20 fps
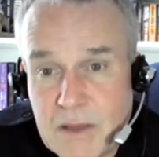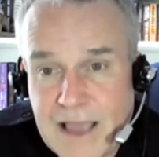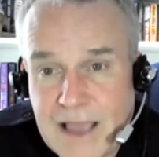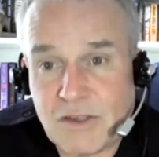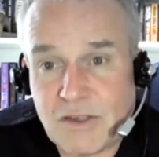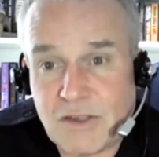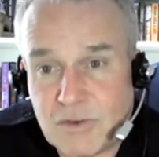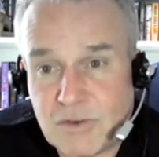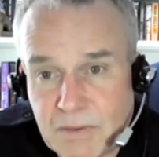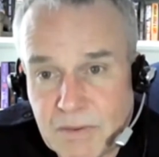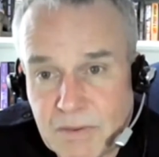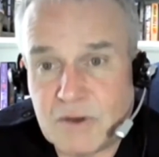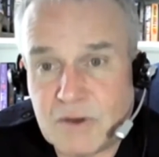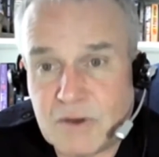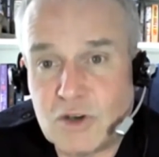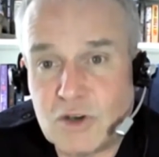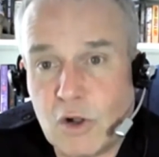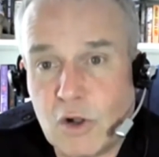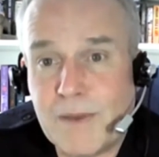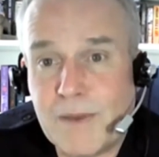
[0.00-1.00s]
extra
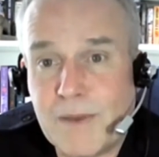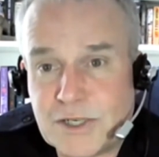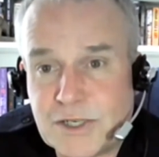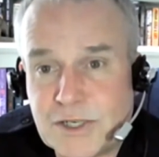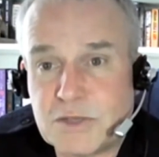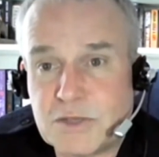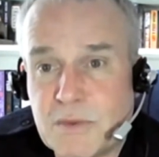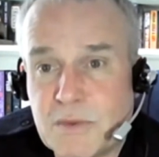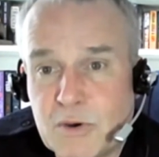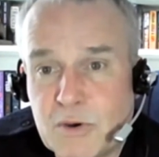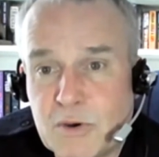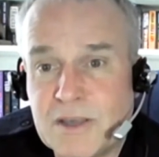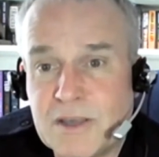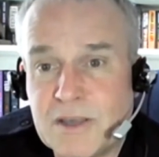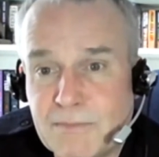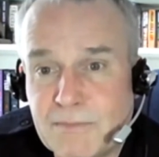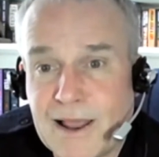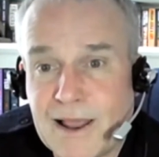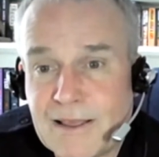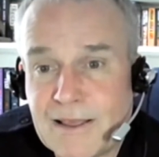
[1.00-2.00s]
control measures were put
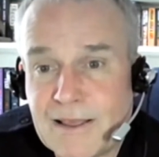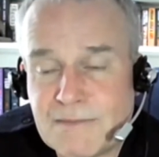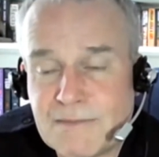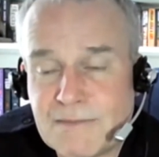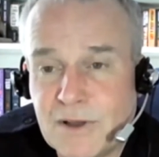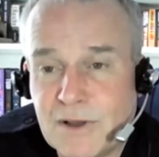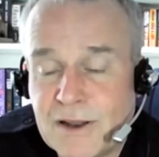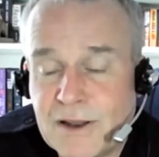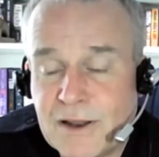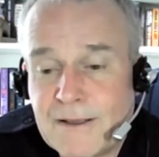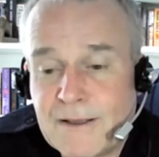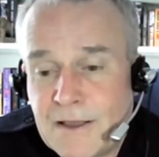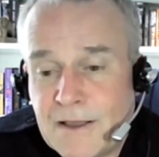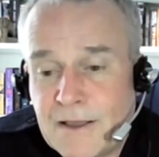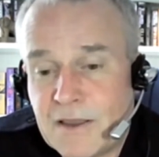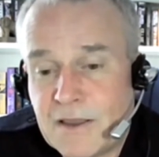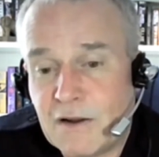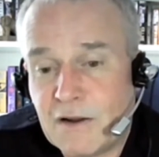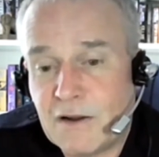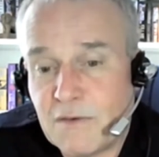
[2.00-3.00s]
in place. But
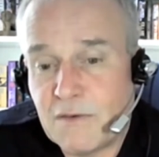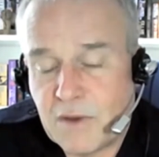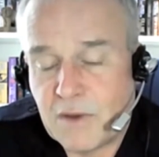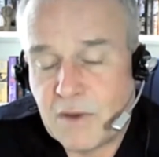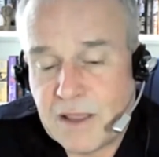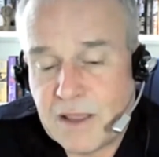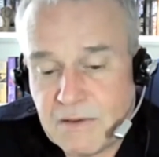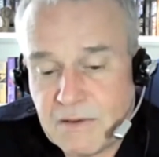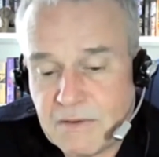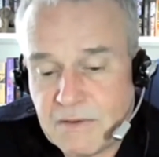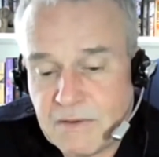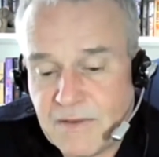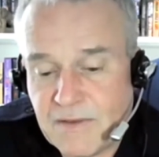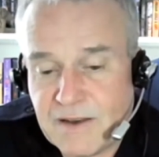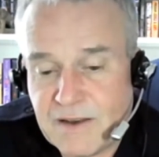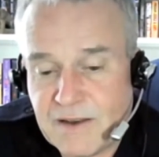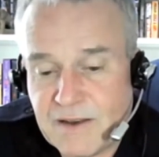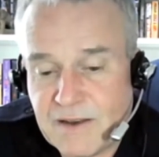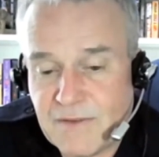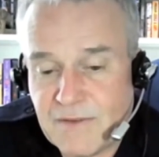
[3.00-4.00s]
we
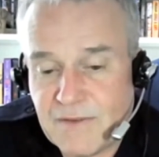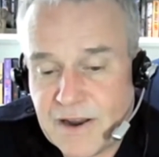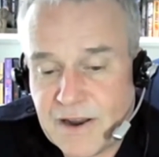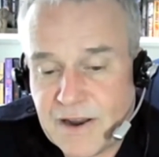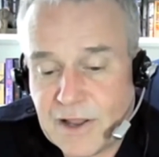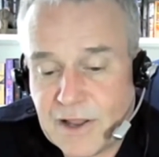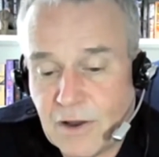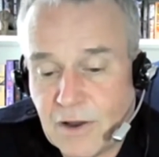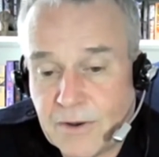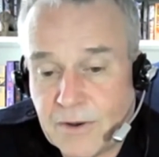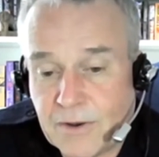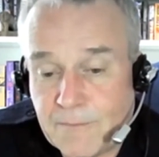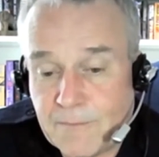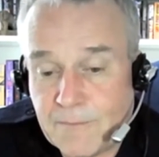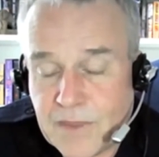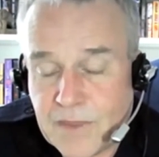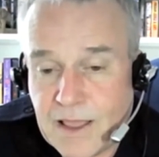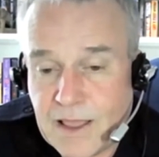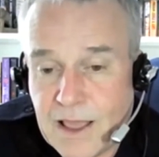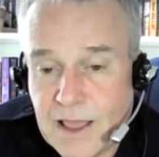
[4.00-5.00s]
very, very early on,
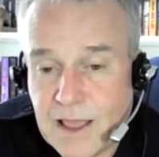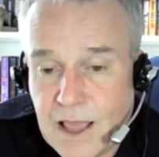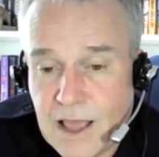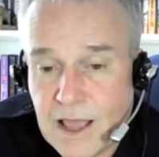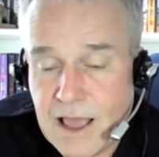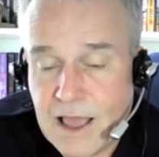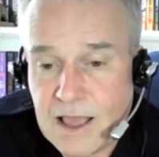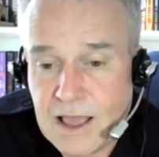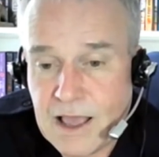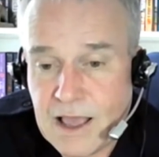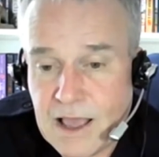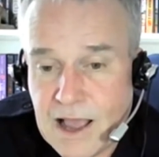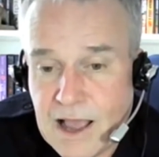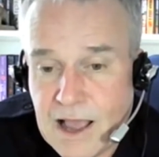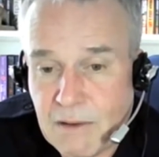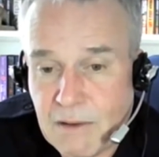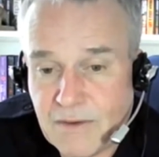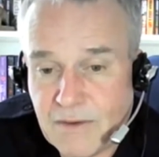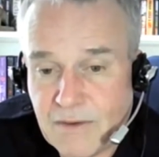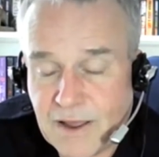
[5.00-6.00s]

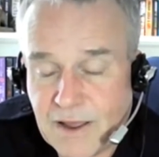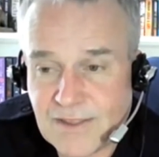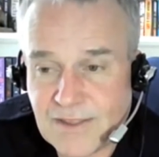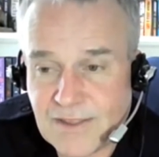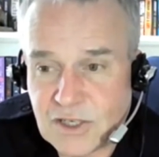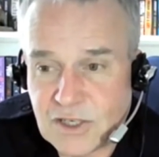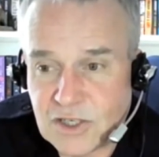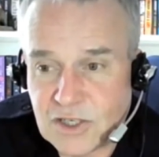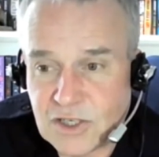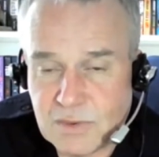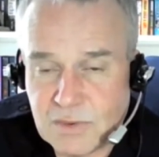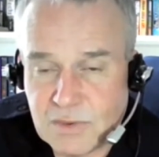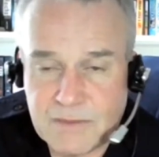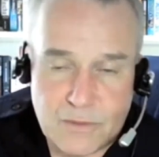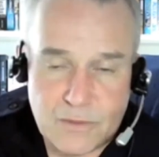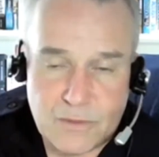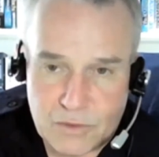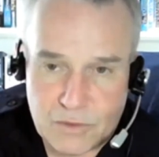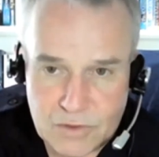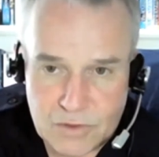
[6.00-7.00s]
our fire stations, we
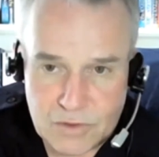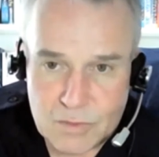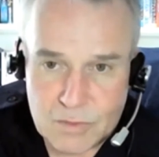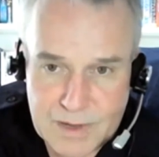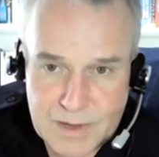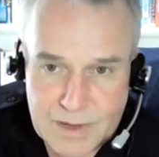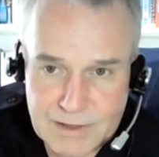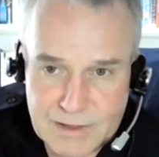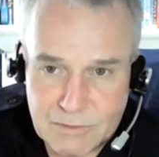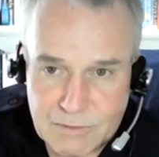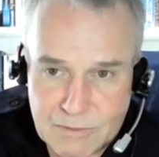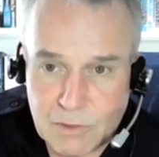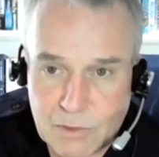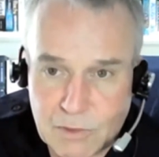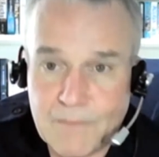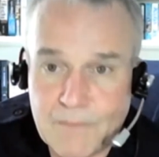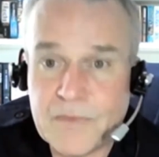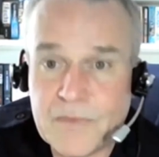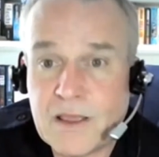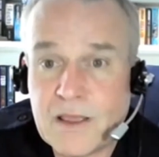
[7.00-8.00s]
enforced the 2-meter
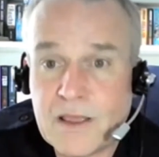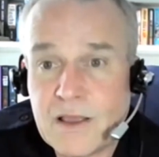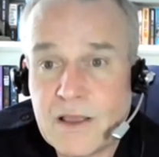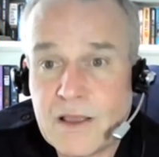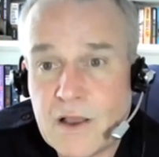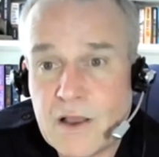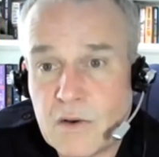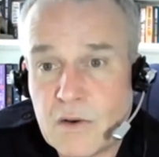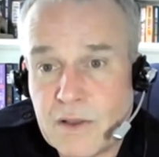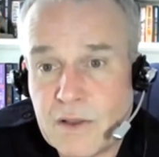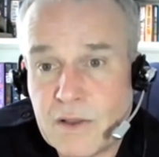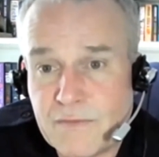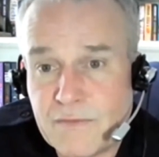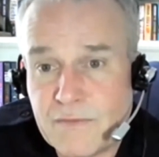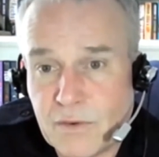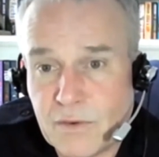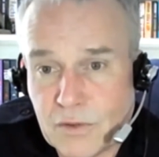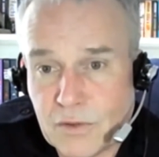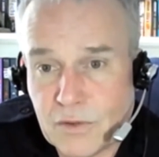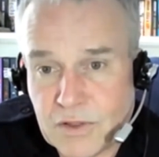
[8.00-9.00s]
rule. We
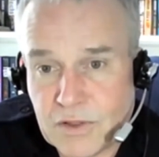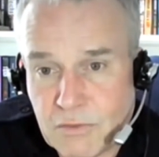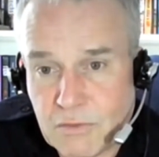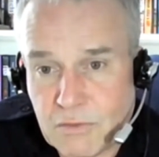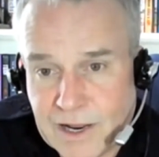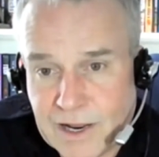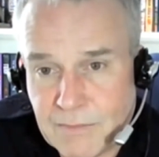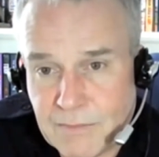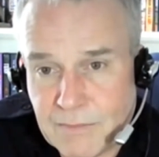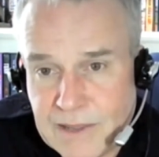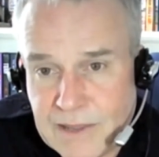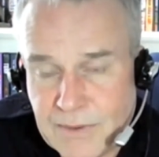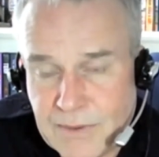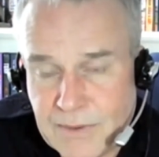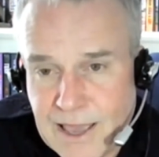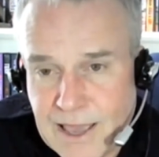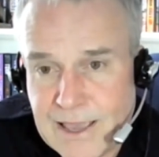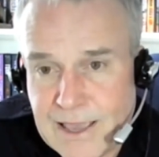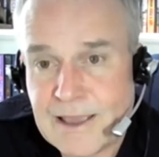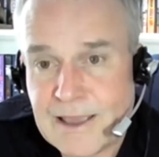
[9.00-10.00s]
enforced correct
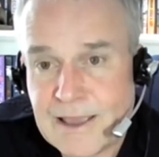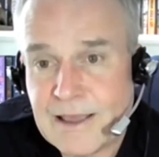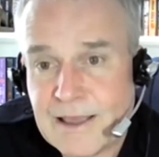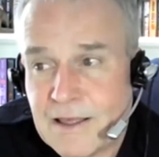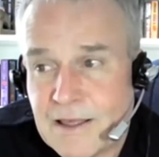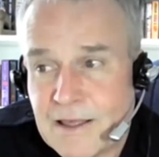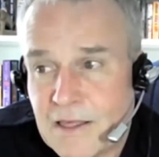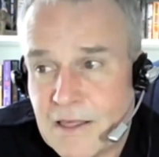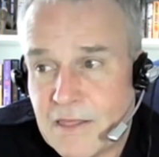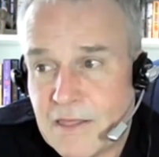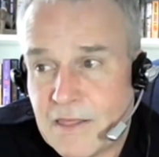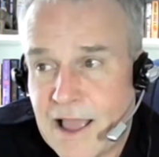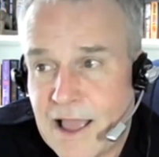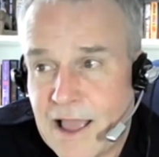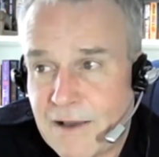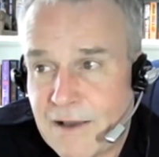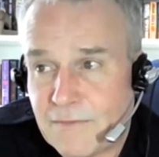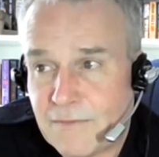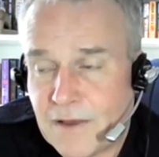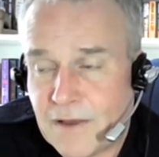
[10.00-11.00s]
PPE. They
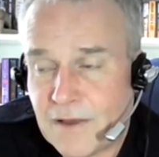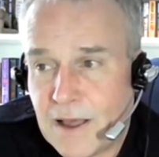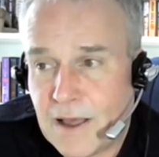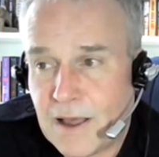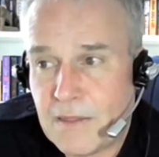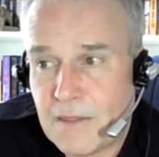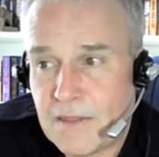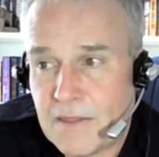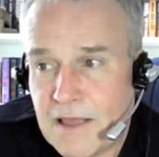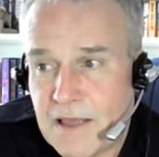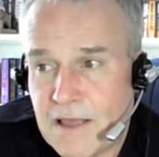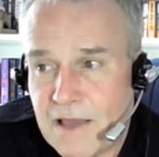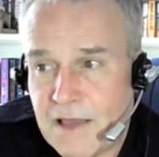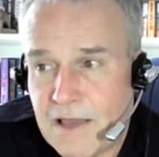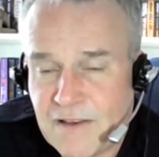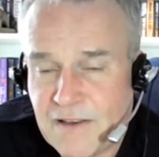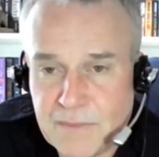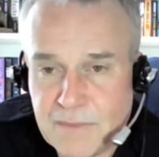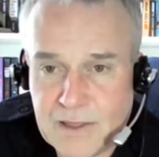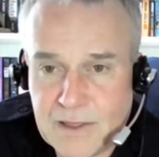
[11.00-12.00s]
have
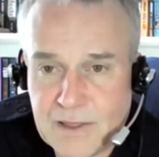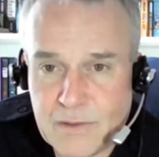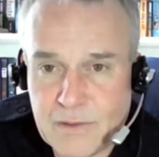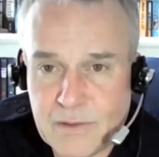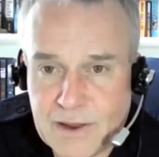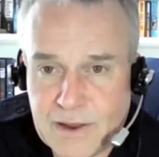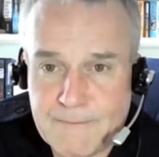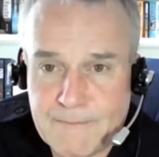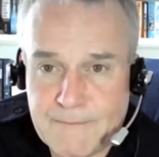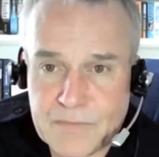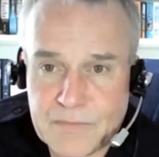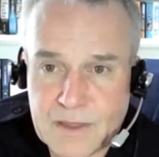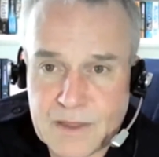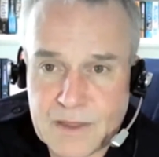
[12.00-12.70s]
FFP3